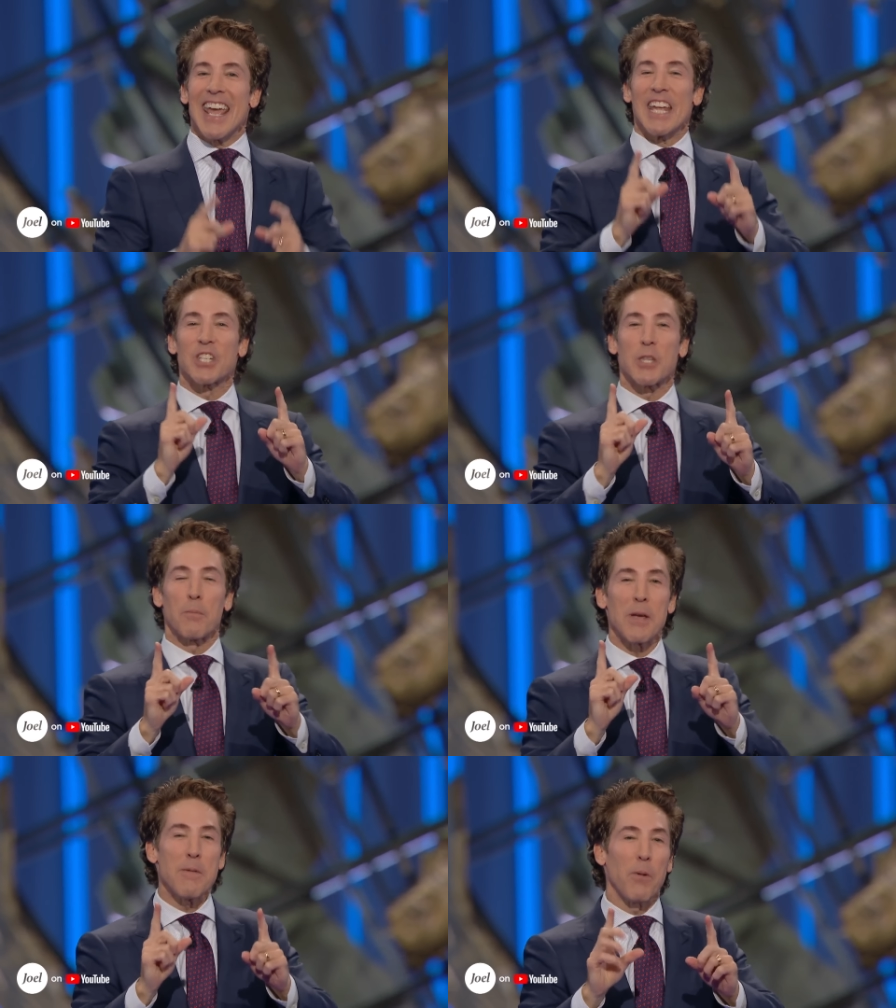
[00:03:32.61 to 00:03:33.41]
It's the
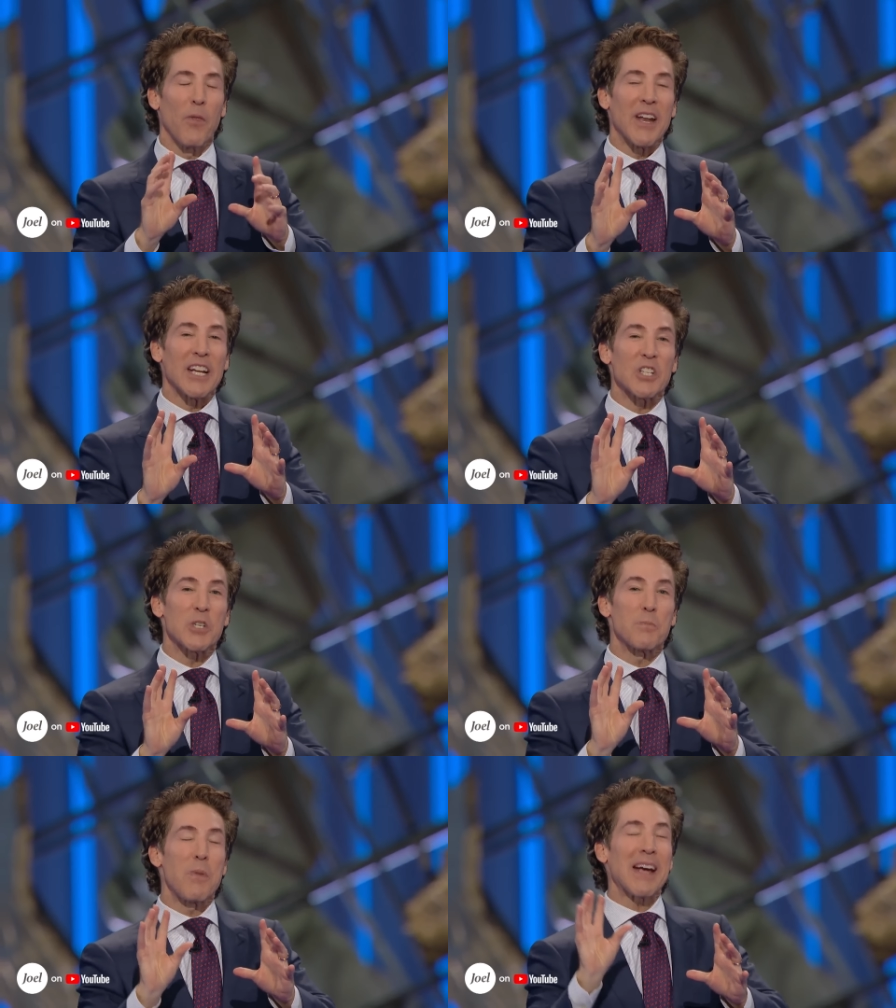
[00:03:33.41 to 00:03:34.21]
people that
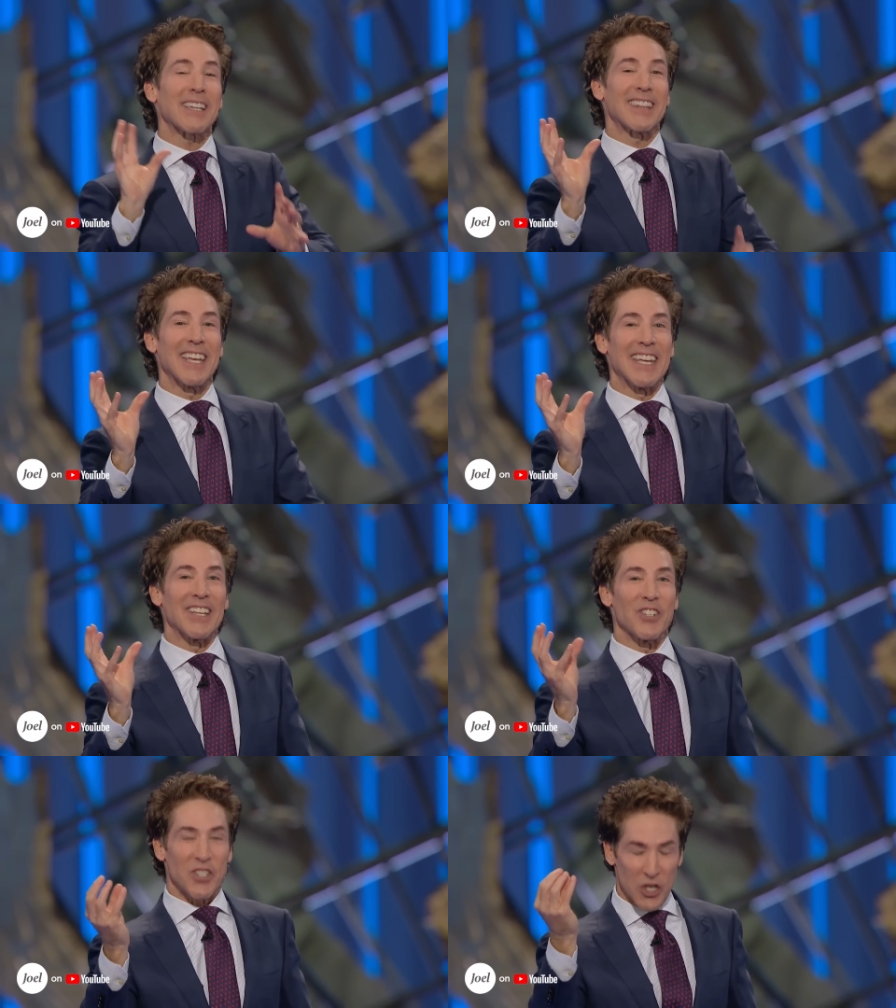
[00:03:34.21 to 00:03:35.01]
expect
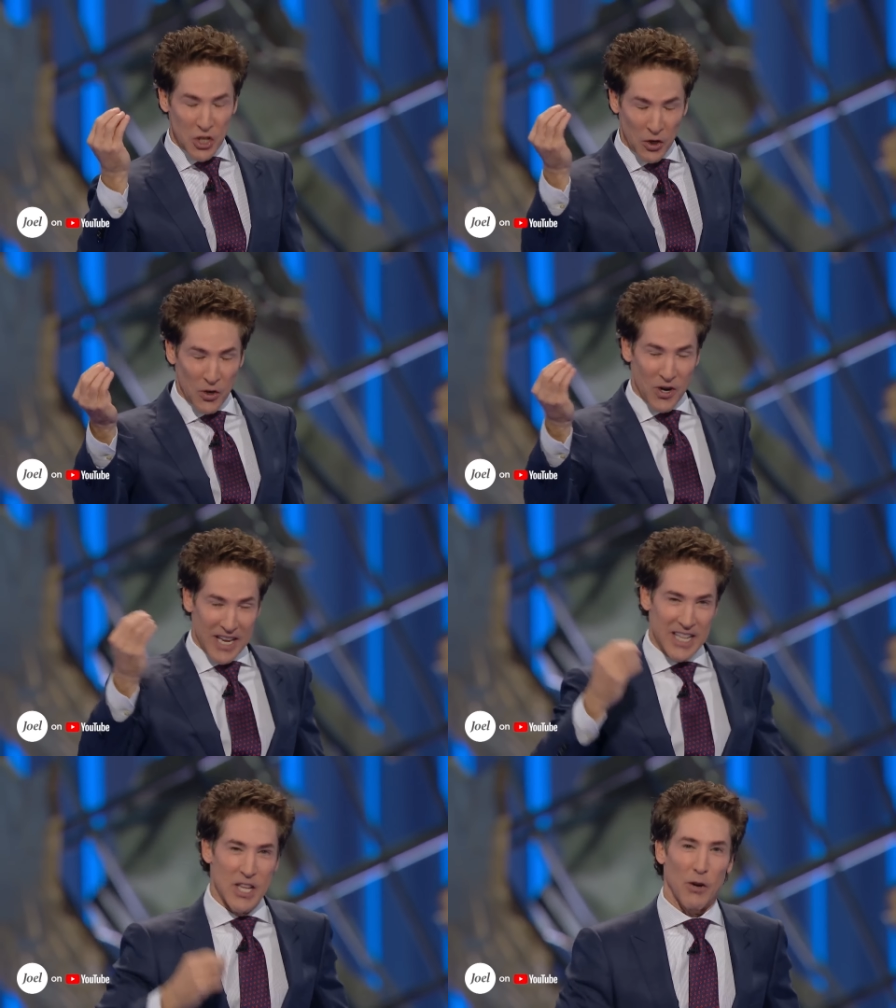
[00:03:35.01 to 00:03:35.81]
things to turn
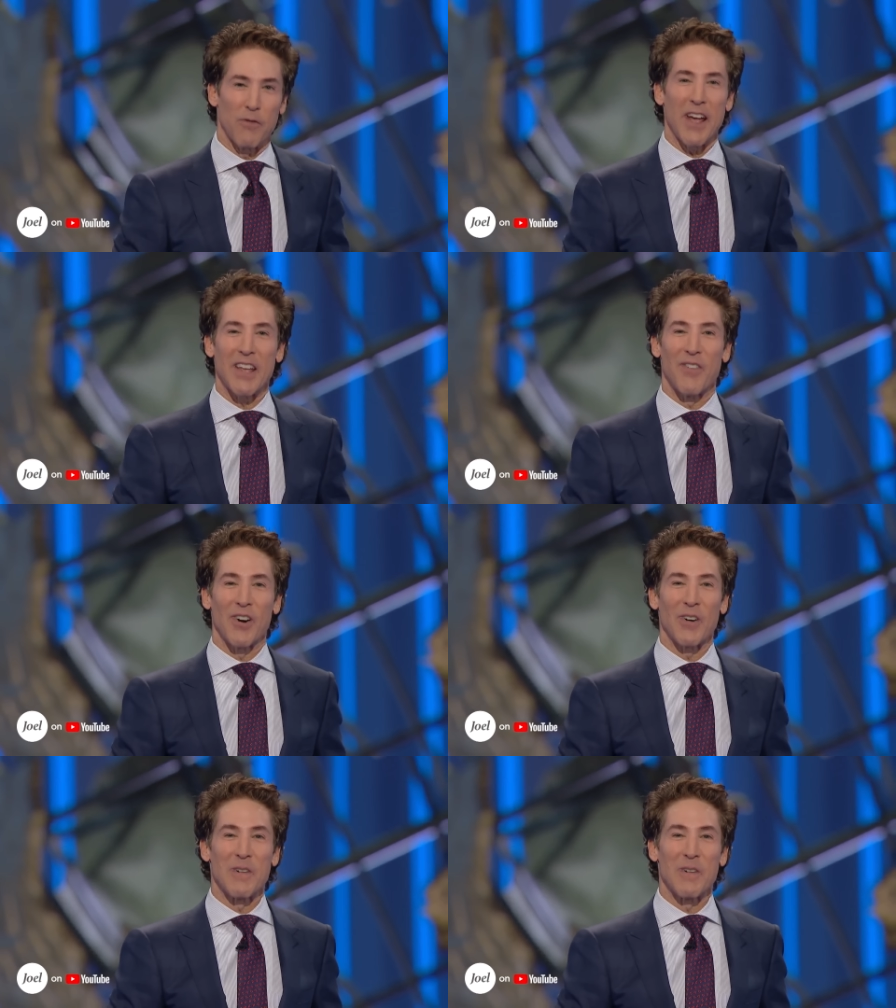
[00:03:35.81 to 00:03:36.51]
in their favor.